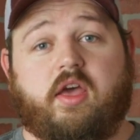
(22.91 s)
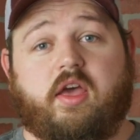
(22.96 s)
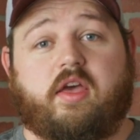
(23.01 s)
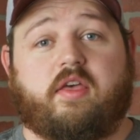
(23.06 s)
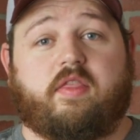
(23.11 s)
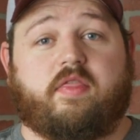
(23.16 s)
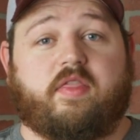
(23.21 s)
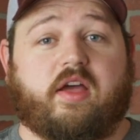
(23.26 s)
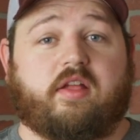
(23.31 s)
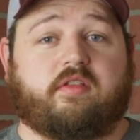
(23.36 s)

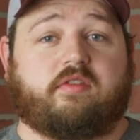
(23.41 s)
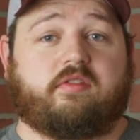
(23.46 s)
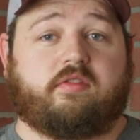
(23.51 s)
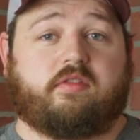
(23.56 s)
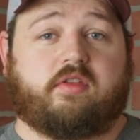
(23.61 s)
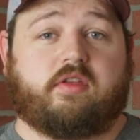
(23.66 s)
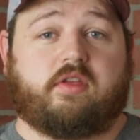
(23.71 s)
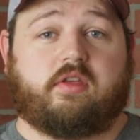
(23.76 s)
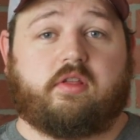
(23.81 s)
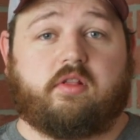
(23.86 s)
and that's
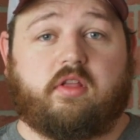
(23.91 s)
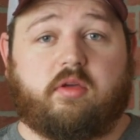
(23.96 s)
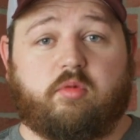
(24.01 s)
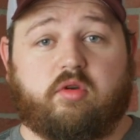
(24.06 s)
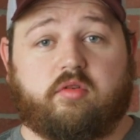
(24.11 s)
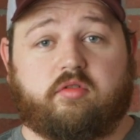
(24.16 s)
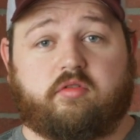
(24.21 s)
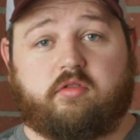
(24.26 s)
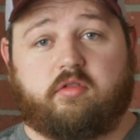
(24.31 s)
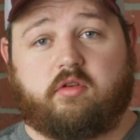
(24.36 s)
the
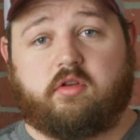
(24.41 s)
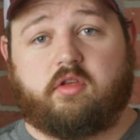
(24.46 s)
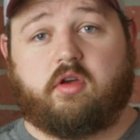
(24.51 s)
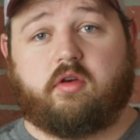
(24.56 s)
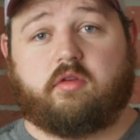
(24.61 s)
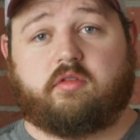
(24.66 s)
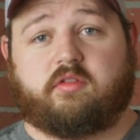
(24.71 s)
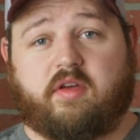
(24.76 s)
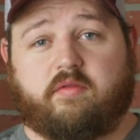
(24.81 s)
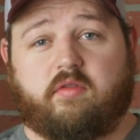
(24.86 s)

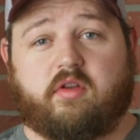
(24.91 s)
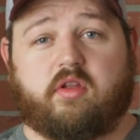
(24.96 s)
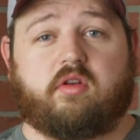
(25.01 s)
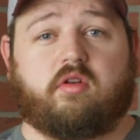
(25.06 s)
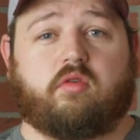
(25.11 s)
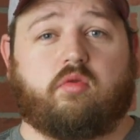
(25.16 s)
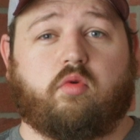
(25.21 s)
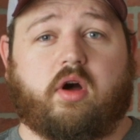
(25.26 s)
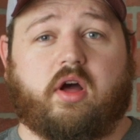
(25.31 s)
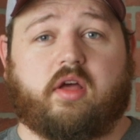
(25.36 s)
LimoStudio
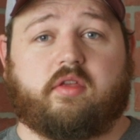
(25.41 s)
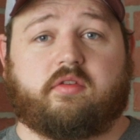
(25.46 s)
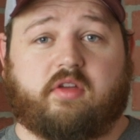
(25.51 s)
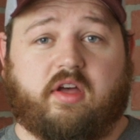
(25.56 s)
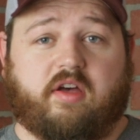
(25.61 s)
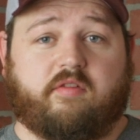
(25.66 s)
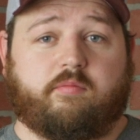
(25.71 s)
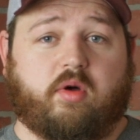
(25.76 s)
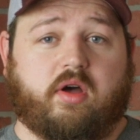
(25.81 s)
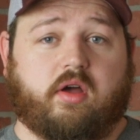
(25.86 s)
700 watt
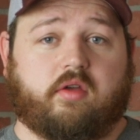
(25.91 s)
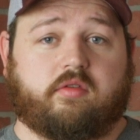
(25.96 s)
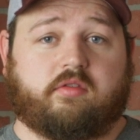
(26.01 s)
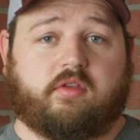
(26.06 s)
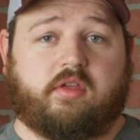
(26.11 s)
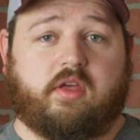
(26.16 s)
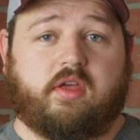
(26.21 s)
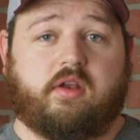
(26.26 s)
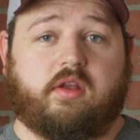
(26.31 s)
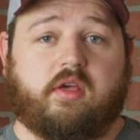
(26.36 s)
softbox
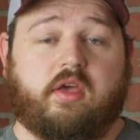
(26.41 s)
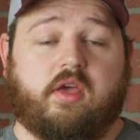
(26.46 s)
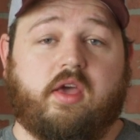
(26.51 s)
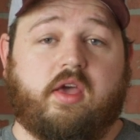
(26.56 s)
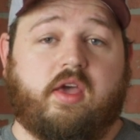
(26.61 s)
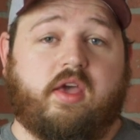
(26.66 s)
kit.